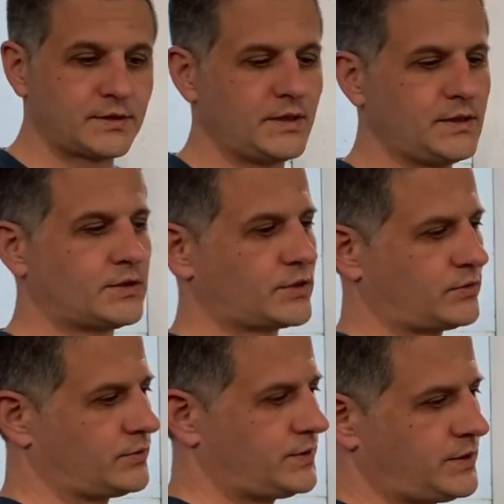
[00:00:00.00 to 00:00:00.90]
either
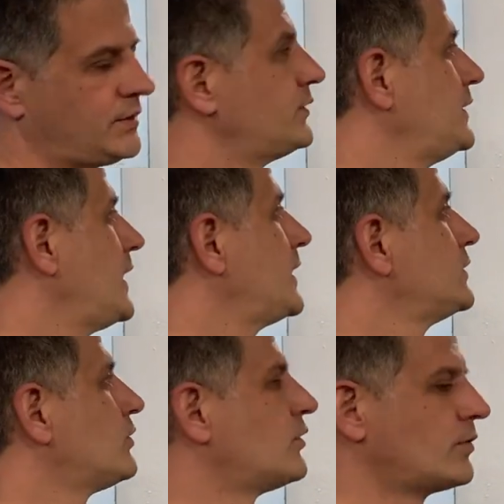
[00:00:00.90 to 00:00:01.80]
on the end
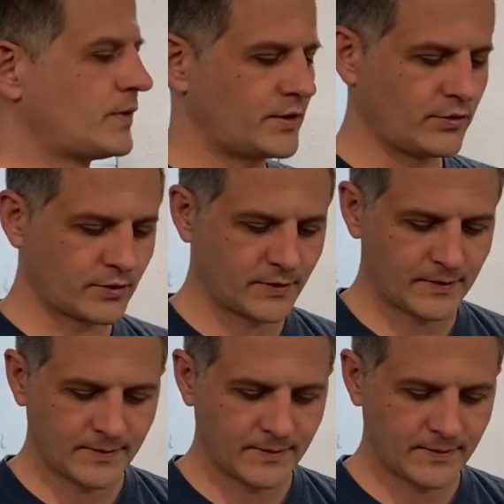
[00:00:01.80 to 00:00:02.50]
or where your